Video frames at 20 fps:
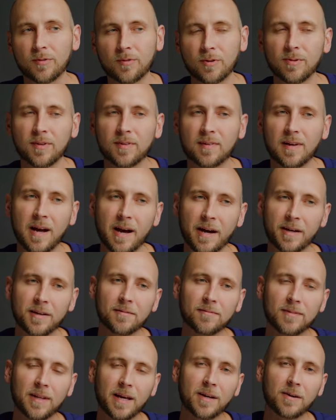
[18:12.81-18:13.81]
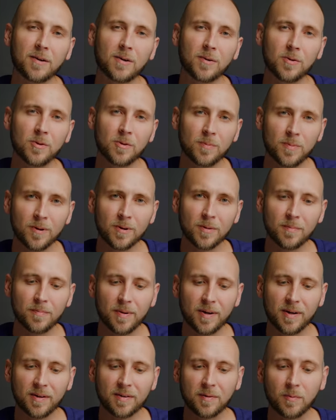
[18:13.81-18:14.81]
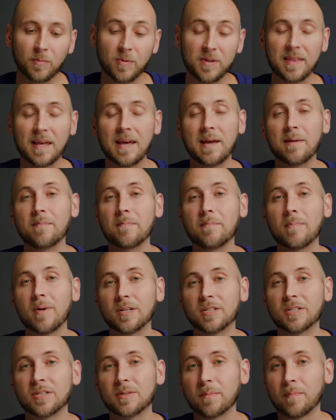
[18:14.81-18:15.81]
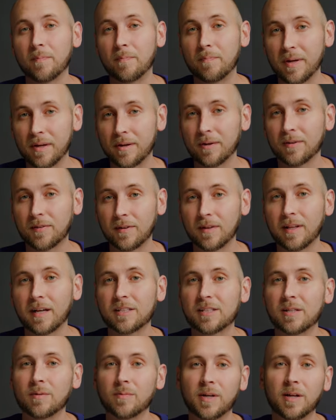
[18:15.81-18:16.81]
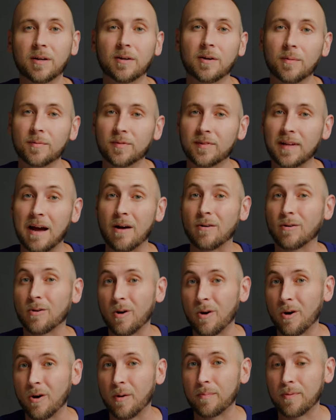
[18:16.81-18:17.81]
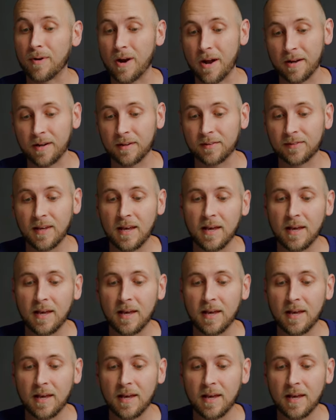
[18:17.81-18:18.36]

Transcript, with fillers: So it's kind of like Uber, but with a much bigger selection when it comes to alcohol products.